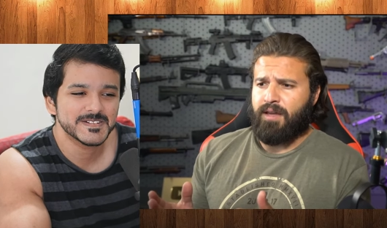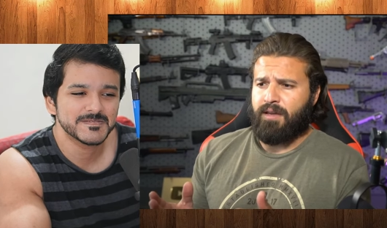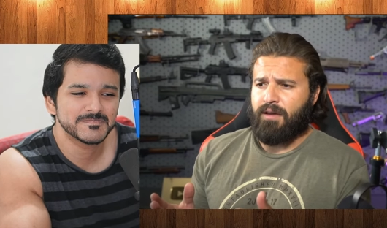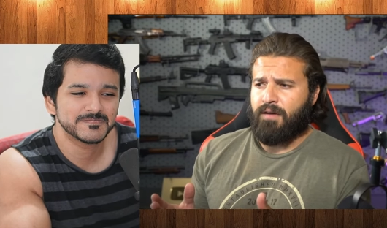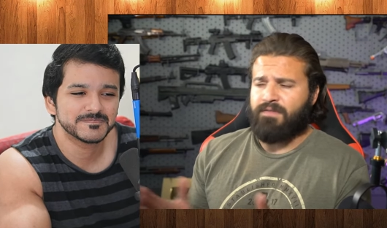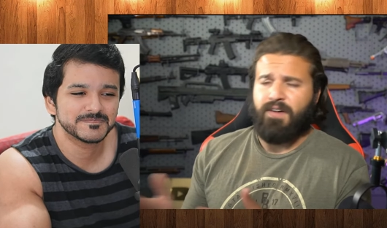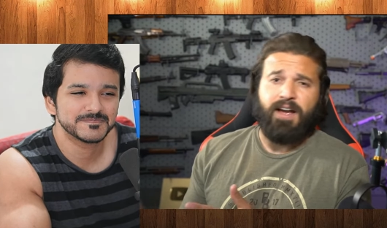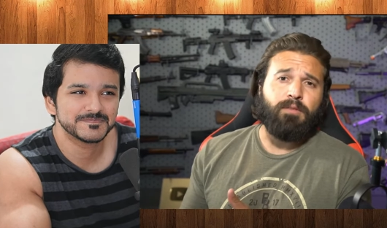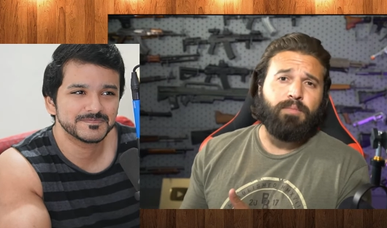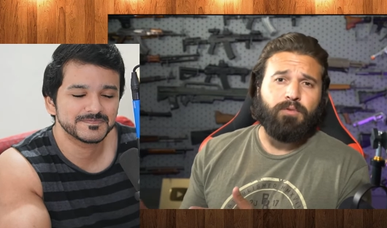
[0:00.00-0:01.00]
Speaker 1: a, a
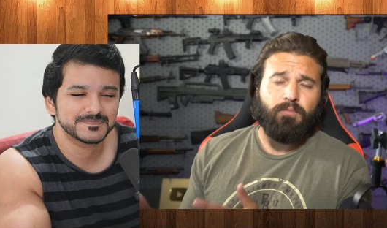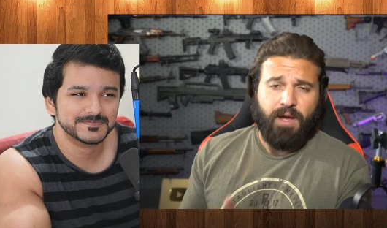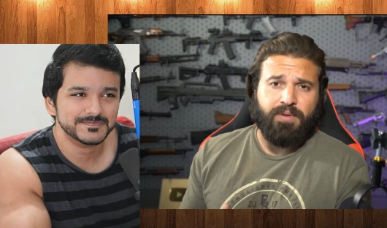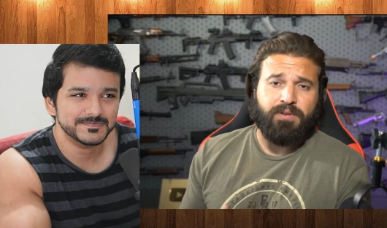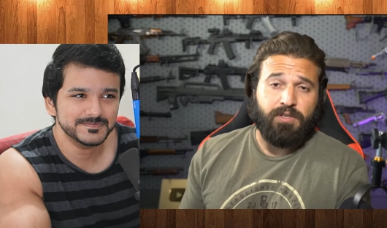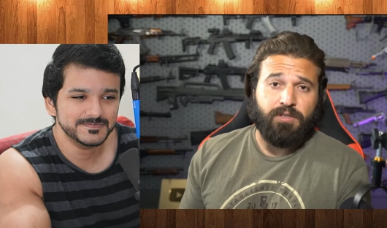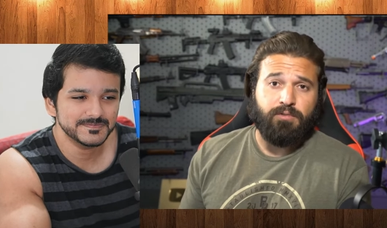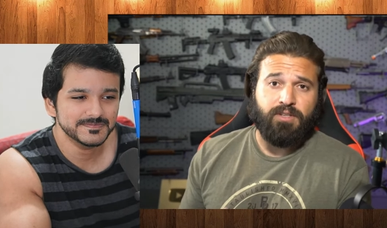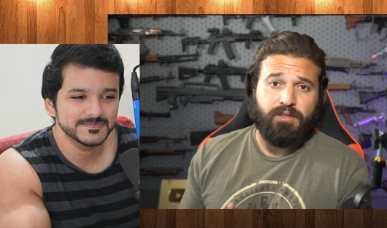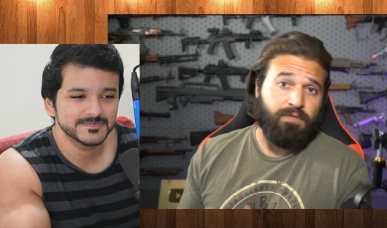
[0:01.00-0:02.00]
viable weapon to
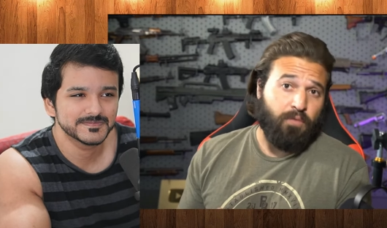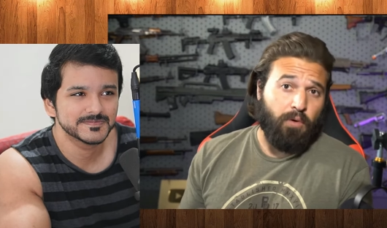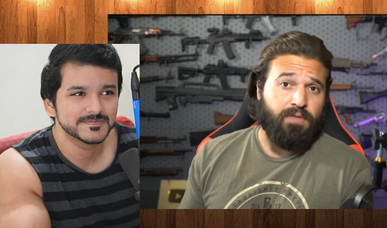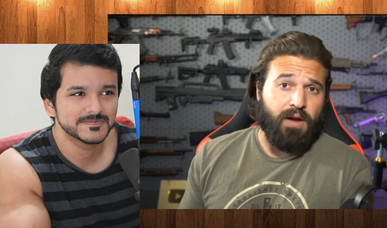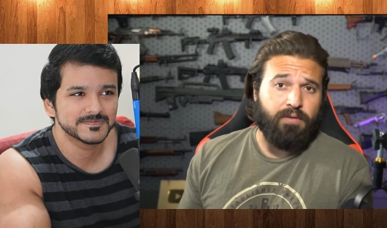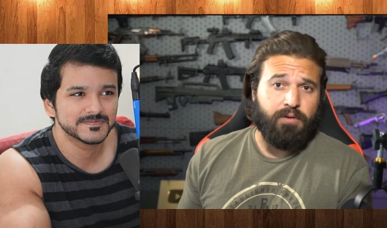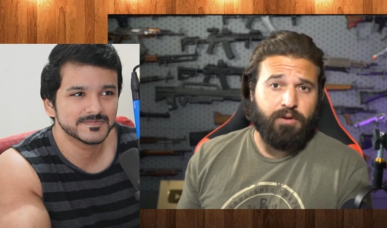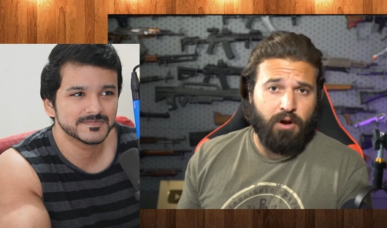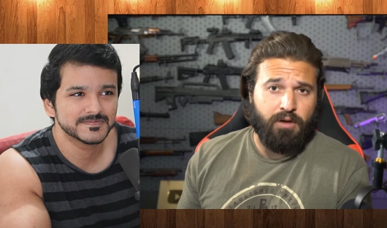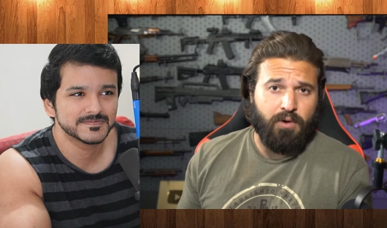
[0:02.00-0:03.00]
use at the four or
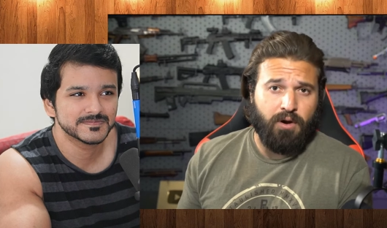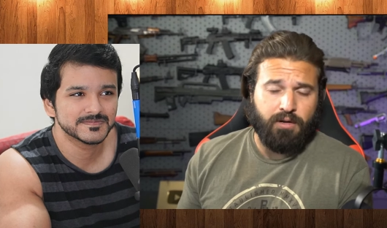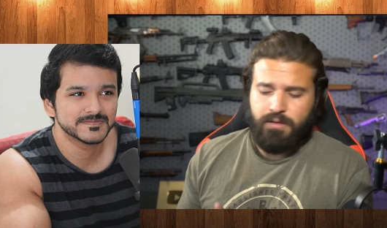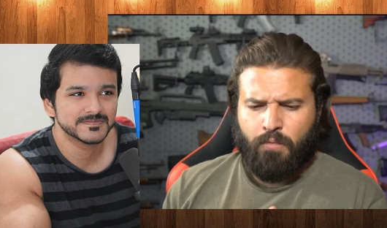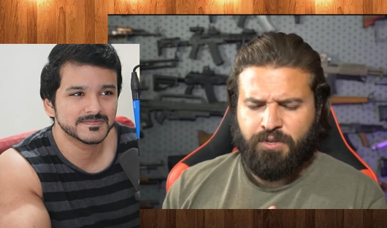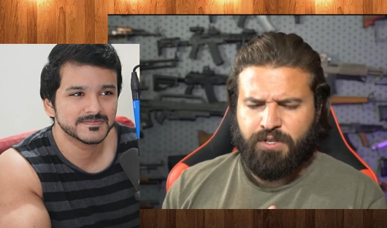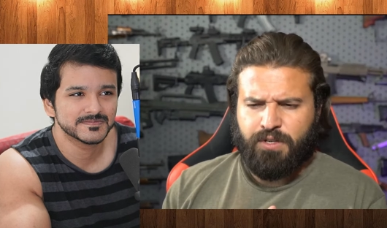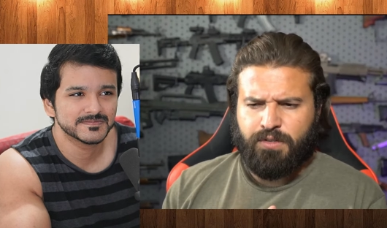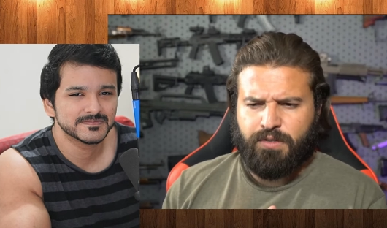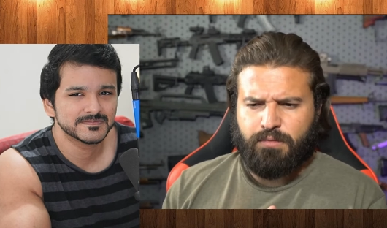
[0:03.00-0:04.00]
500 yard mark, which
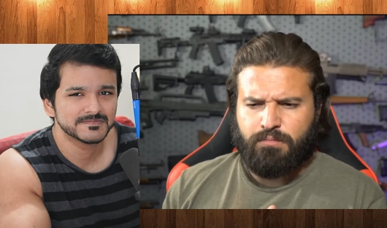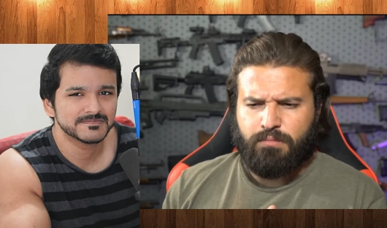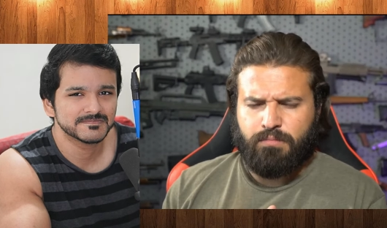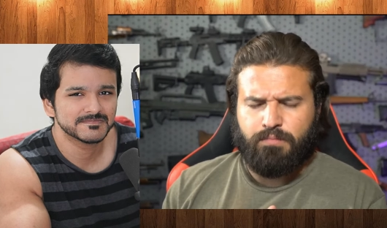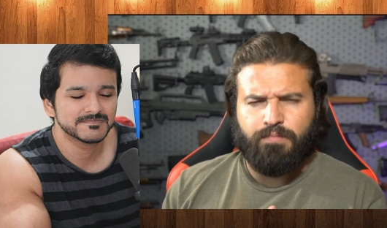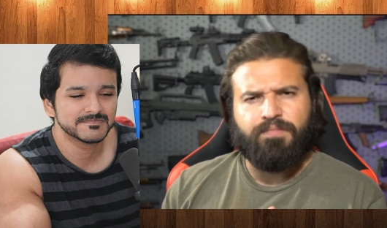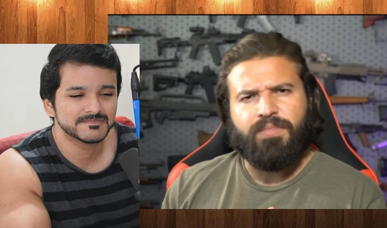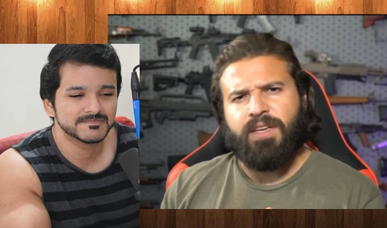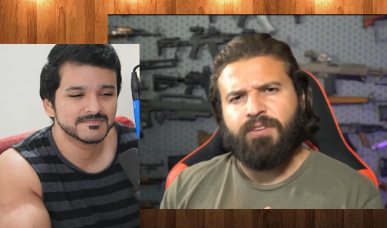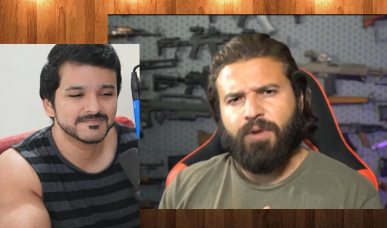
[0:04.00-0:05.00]
is
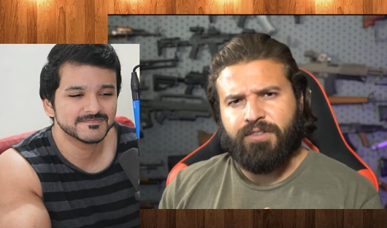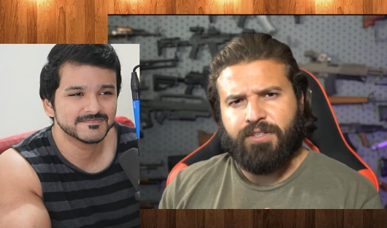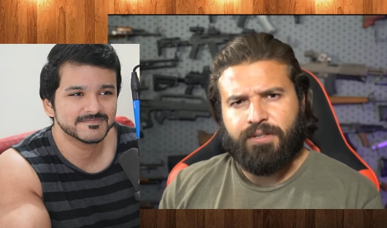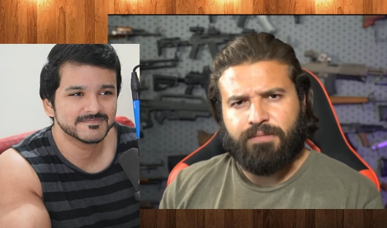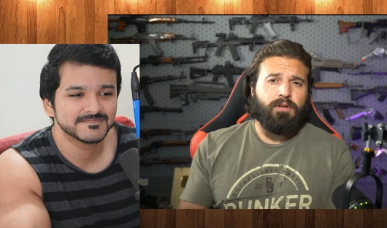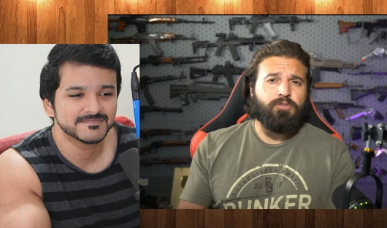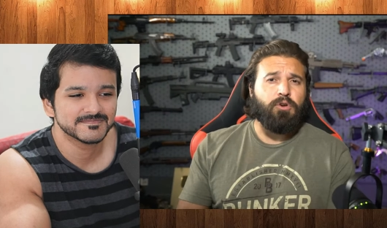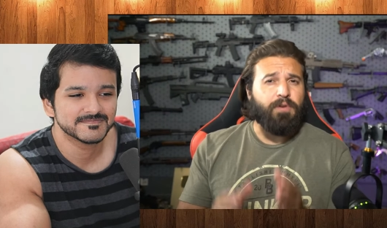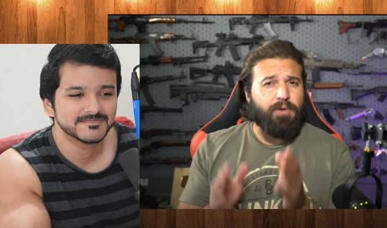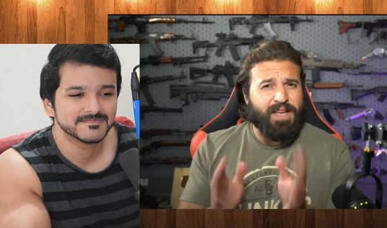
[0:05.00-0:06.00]
interesting.
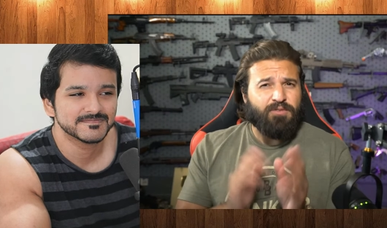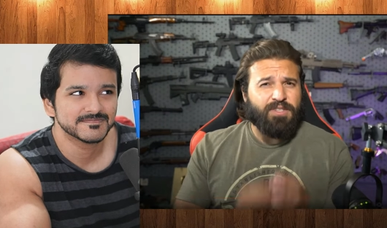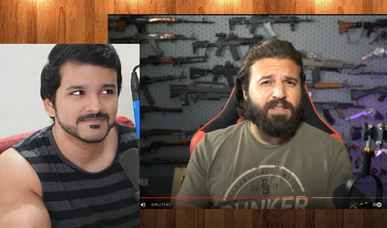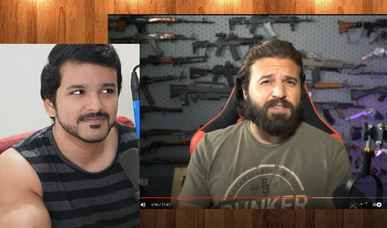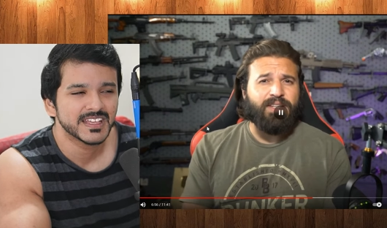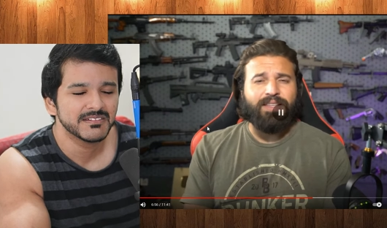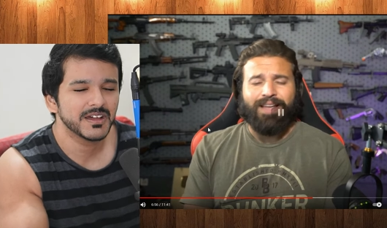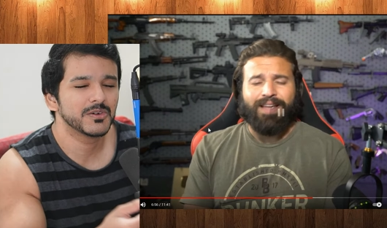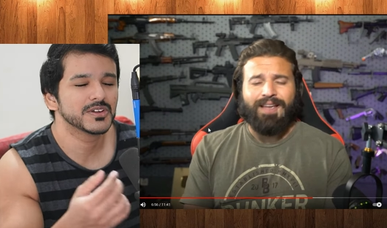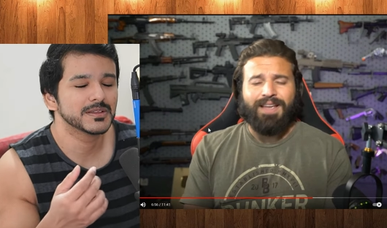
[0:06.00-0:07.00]
Speaker 2: So if you're interested in seeing
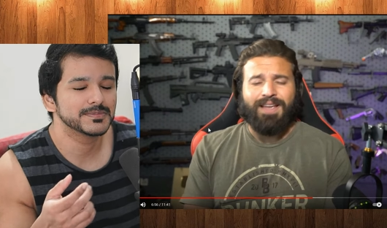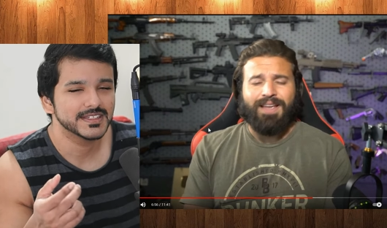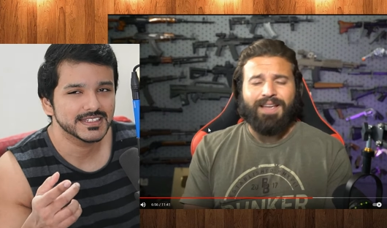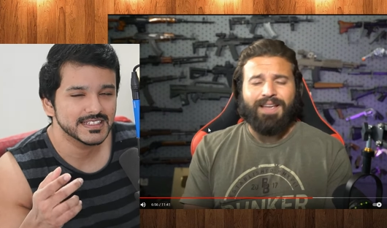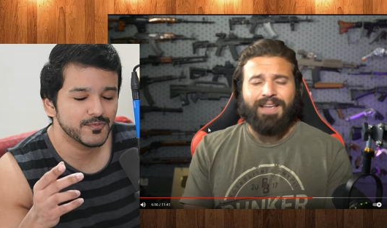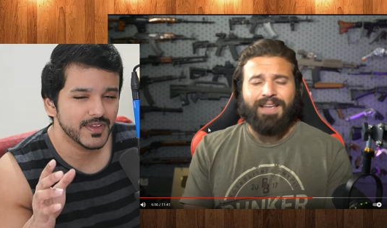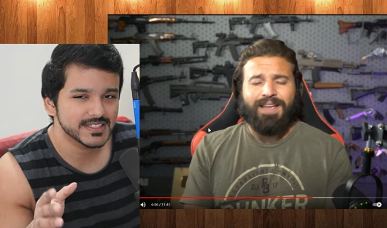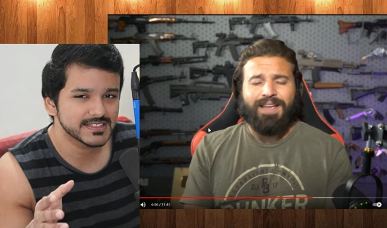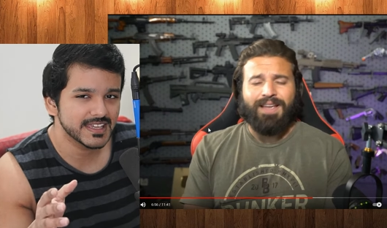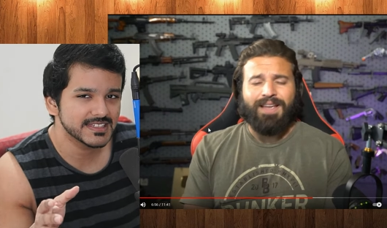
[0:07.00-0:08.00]
that, hold that. If
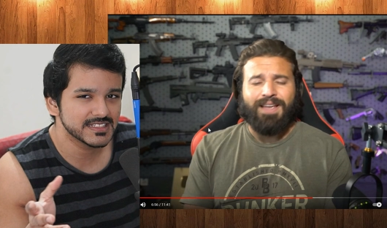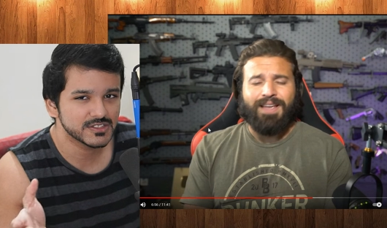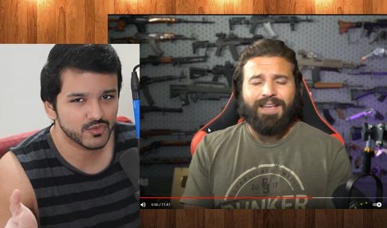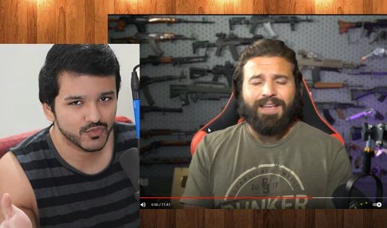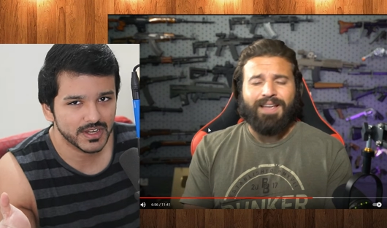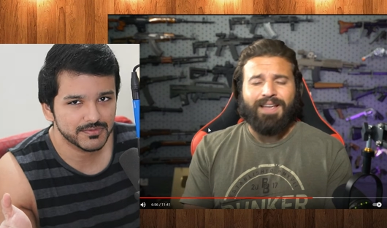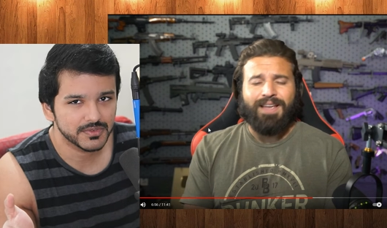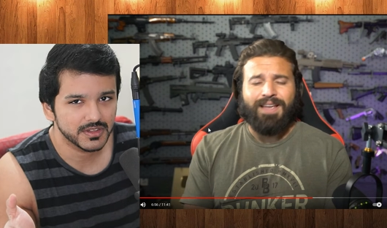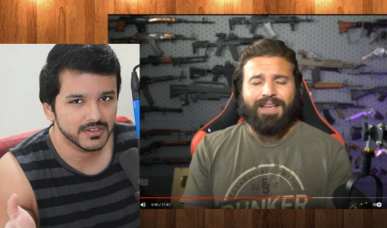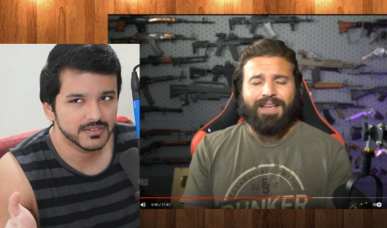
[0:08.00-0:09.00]
SKS is a
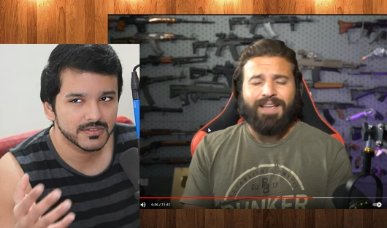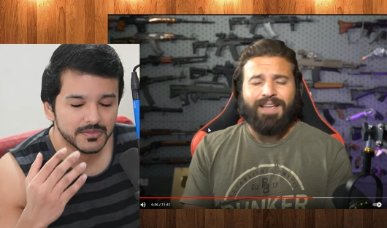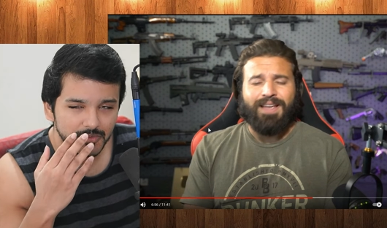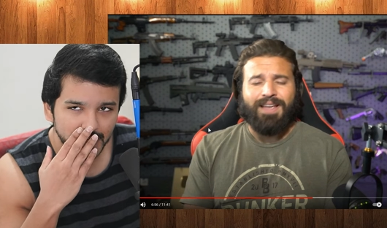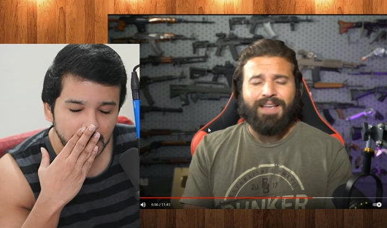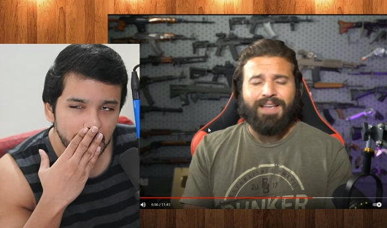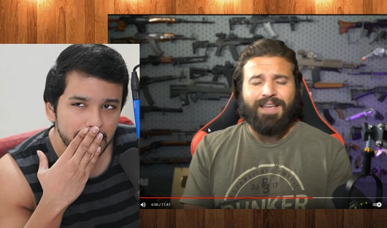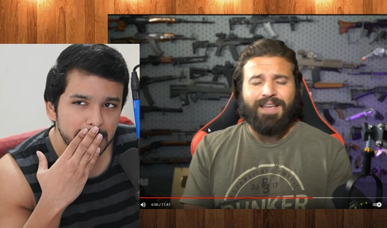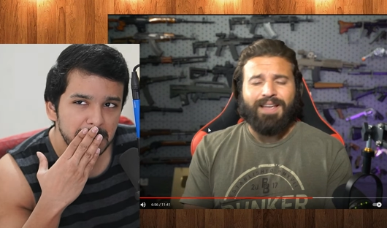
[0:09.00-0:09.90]
rifle, right?